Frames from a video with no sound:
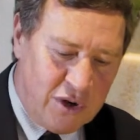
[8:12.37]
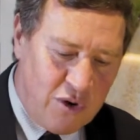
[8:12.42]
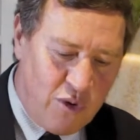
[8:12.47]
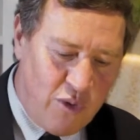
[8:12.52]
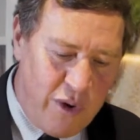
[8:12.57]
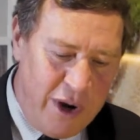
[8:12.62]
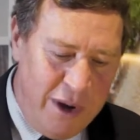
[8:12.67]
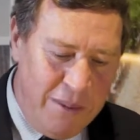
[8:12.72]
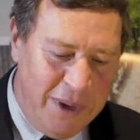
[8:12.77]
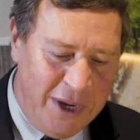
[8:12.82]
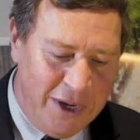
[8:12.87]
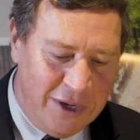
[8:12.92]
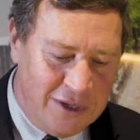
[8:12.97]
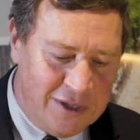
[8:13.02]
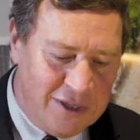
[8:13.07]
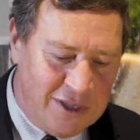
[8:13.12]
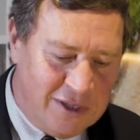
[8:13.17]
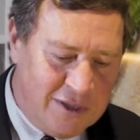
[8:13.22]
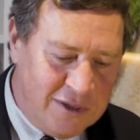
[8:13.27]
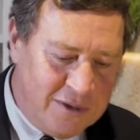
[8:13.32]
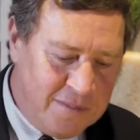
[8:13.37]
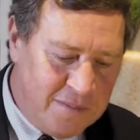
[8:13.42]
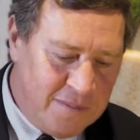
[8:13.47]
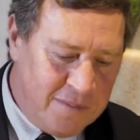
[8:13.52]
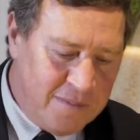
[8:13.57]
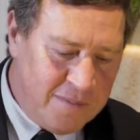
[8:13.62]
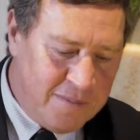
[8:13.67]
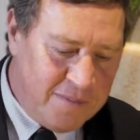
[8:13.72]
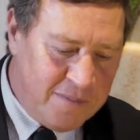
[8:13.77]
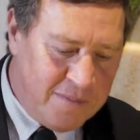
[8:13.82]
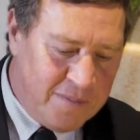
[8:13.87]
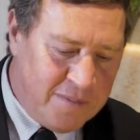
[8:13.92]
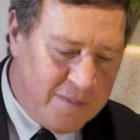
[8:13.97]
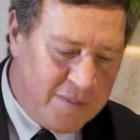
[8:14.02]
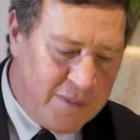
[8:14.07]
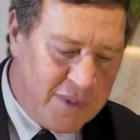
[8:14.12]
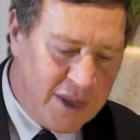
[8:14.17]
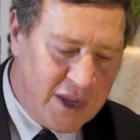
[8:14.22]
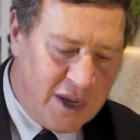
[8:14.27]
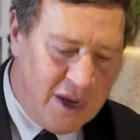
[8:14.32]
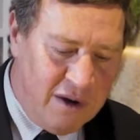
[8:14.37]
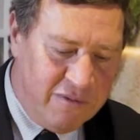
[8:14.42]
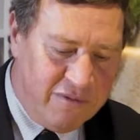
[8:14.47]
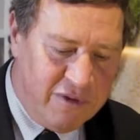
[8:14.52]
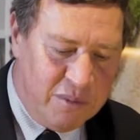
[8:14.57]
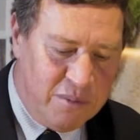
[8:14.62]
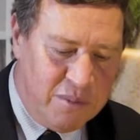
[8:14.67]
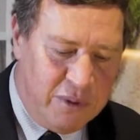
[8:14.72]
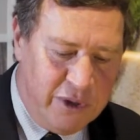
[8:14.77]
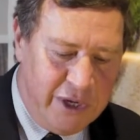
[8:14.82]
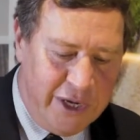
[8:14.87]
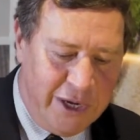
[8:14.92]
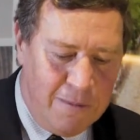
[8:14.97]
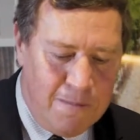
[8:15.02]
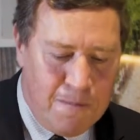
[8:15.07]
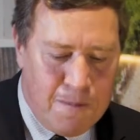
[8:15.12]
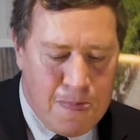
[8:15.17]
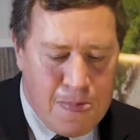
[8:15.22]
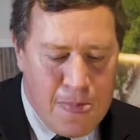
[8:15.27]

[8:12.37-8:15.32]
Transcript: creaminess of the pudding.